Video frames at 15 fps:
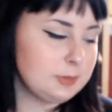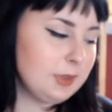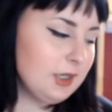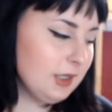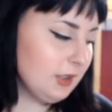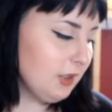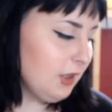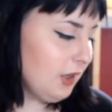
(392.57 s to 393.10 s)

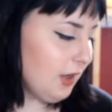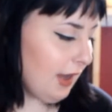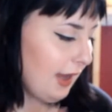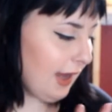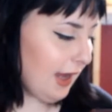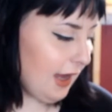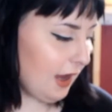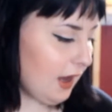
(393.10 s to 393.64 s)
but
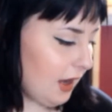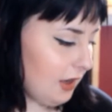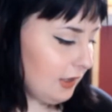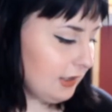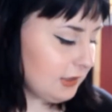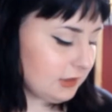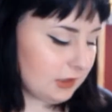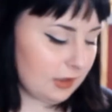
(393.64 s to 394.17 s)
on
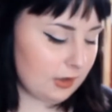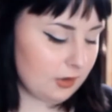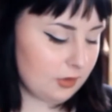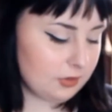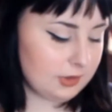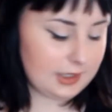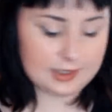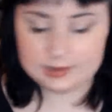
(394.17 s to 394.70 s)
its
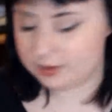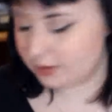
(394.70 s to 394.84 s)
own, I